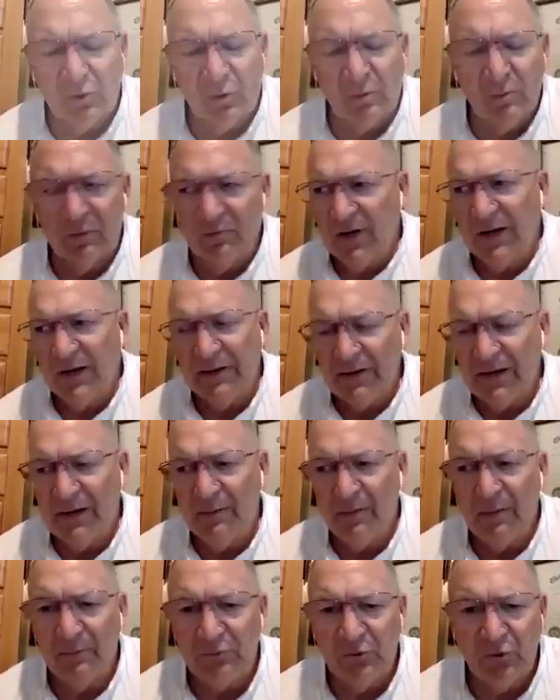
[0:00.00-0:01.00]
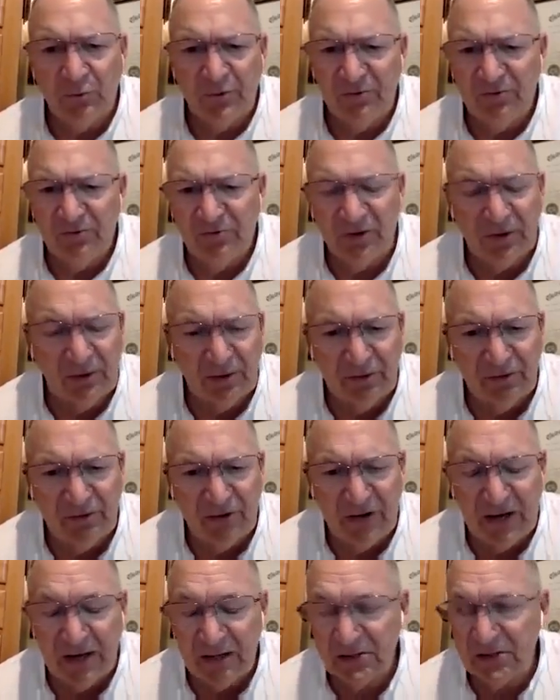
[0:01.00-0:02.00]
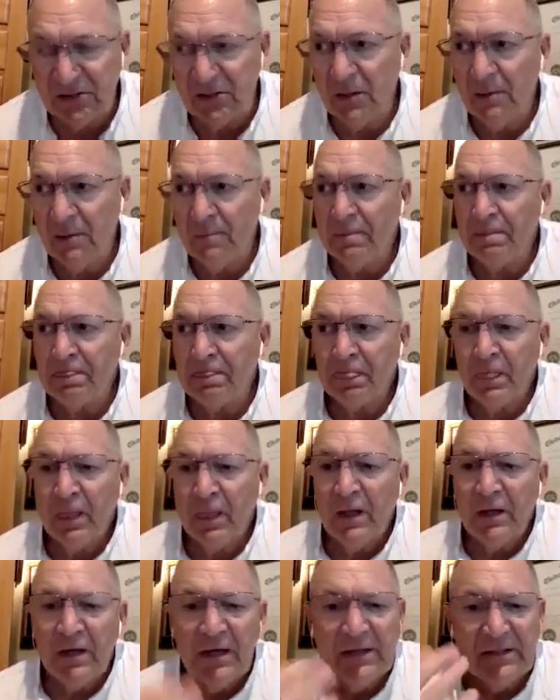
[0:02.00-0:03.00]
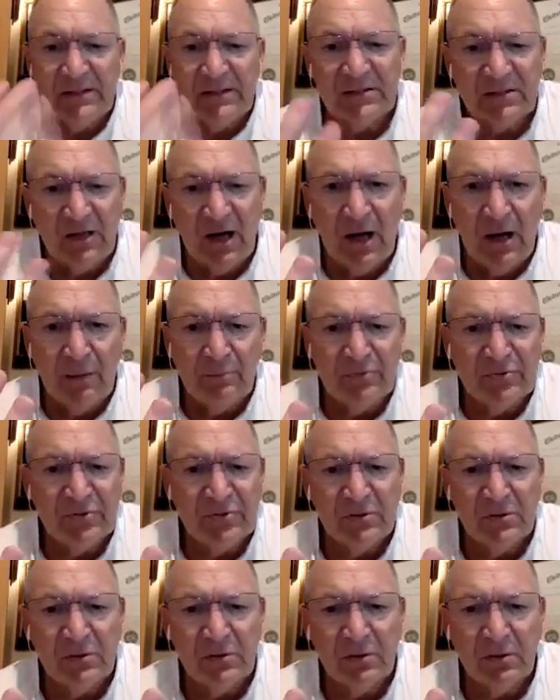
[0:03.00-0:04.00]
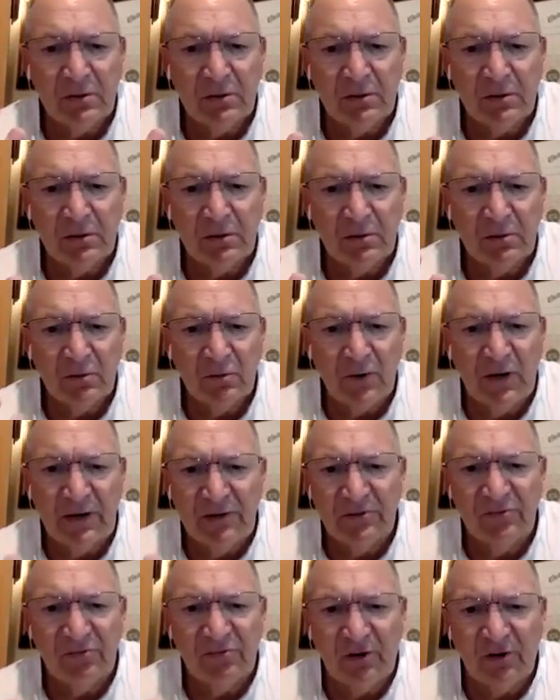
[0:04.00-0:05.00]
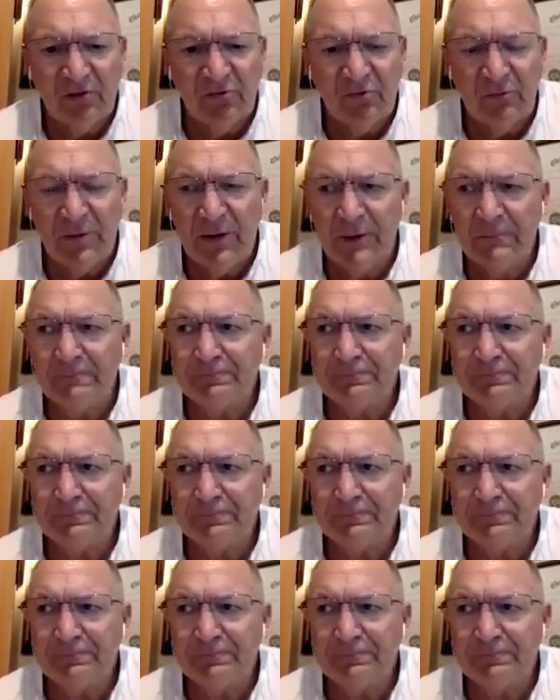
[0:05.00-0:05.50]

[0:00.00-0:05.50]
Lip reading: of light came up to me very fast. And he stops right in front of me.